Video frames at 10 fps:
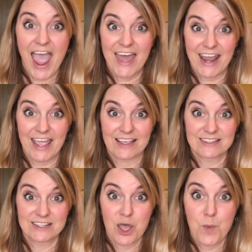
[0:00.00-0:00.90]

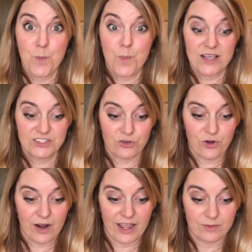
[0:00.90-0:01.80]
headaches, muscle
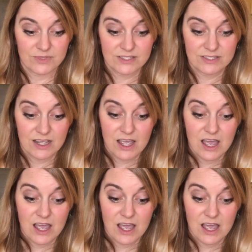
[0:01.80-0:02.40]
cramps,